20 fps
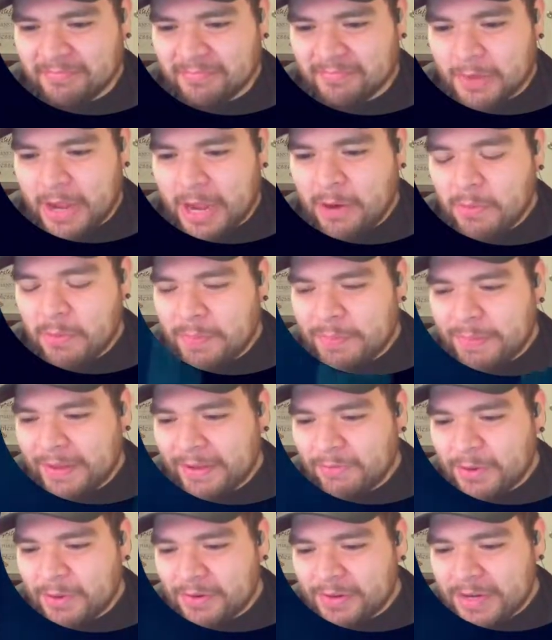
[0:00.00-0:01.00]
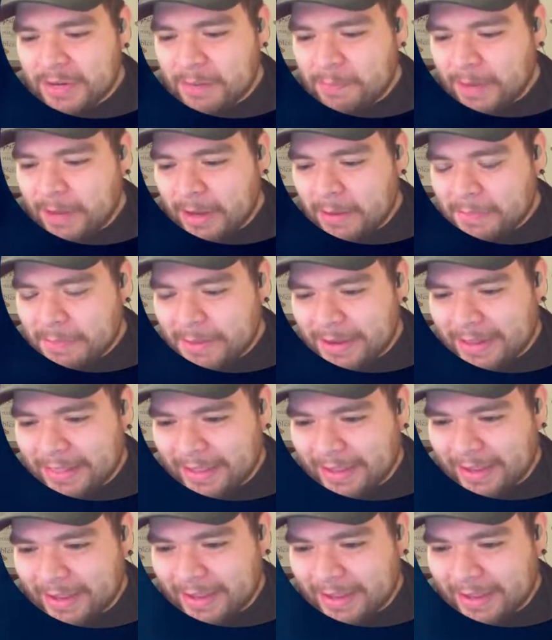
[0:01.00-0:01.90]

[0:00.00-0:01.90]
Why are we pick? We don't need to pick up you know anything. What?